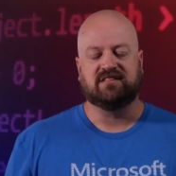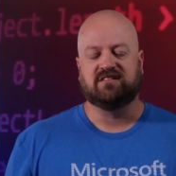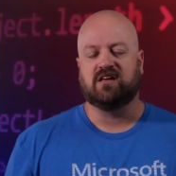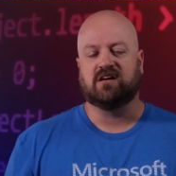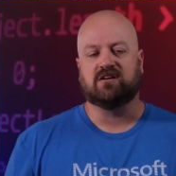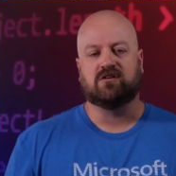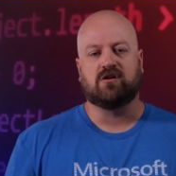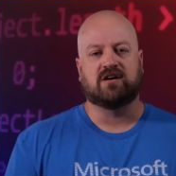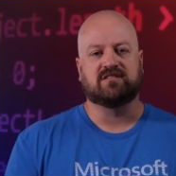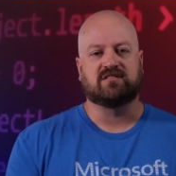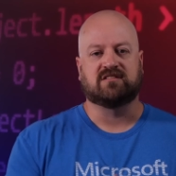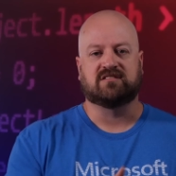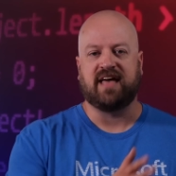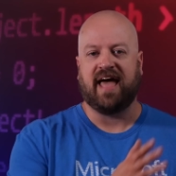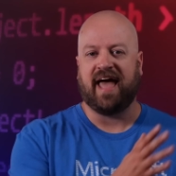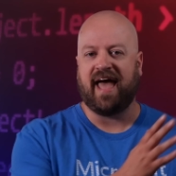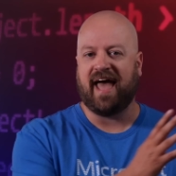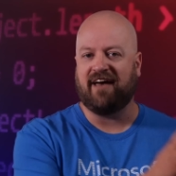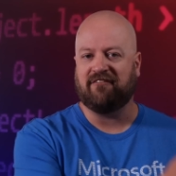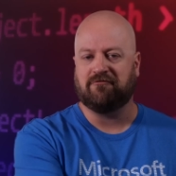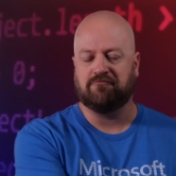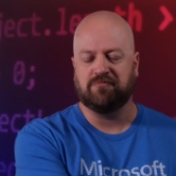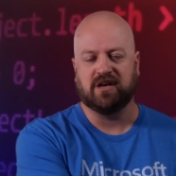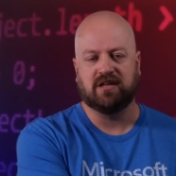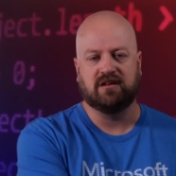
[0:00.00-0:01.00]
it's going to cost us
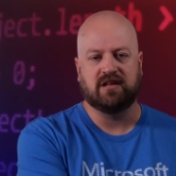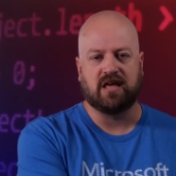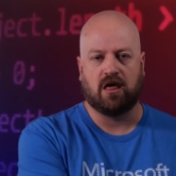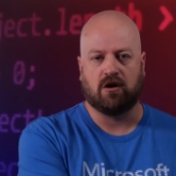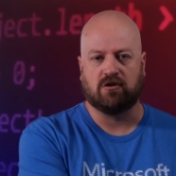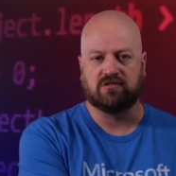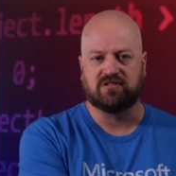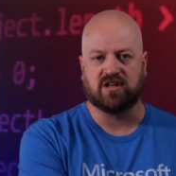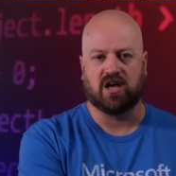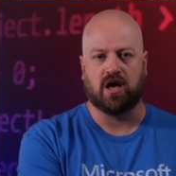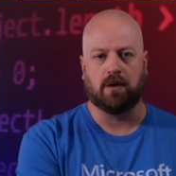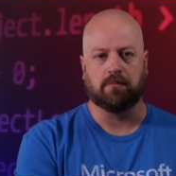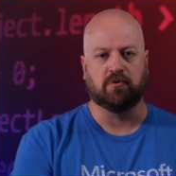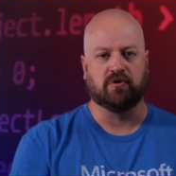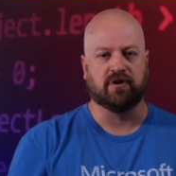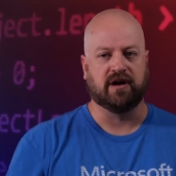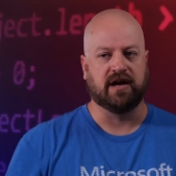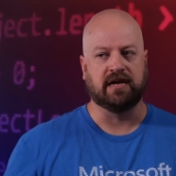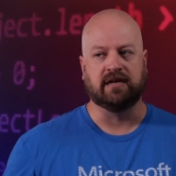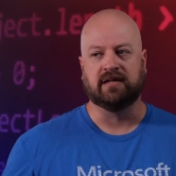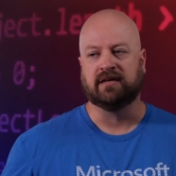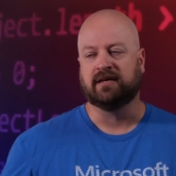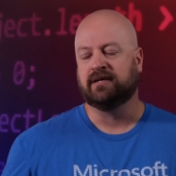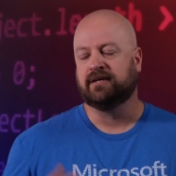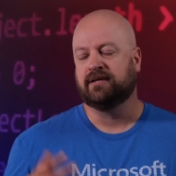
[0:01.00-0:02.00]
$500,000 to
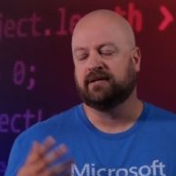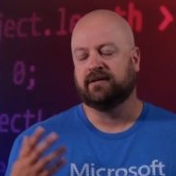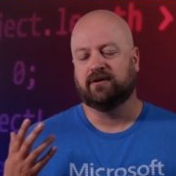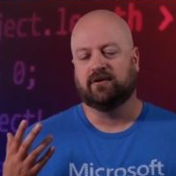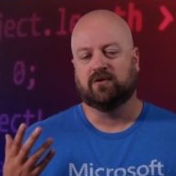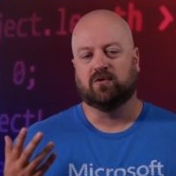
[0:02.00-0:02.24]
upgrade.